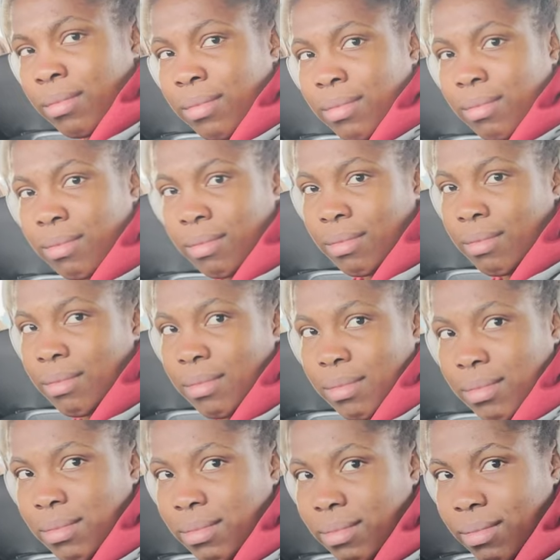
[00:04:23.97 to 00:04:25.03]

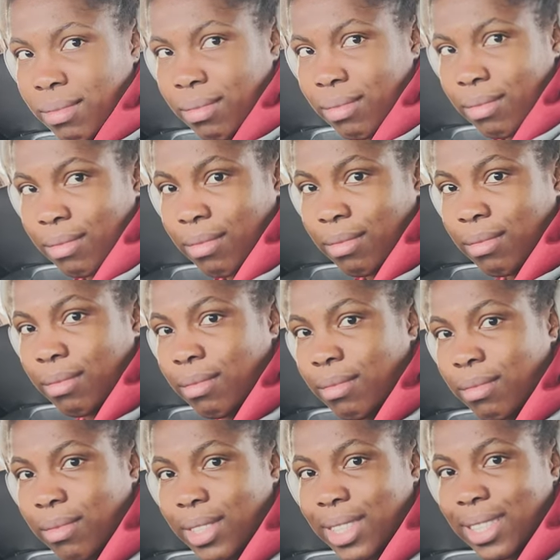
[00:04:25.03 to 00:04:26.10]

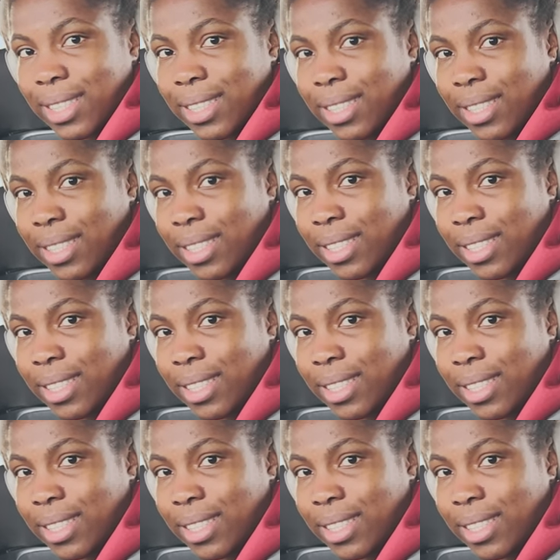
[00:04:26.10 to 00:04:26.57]
(silence)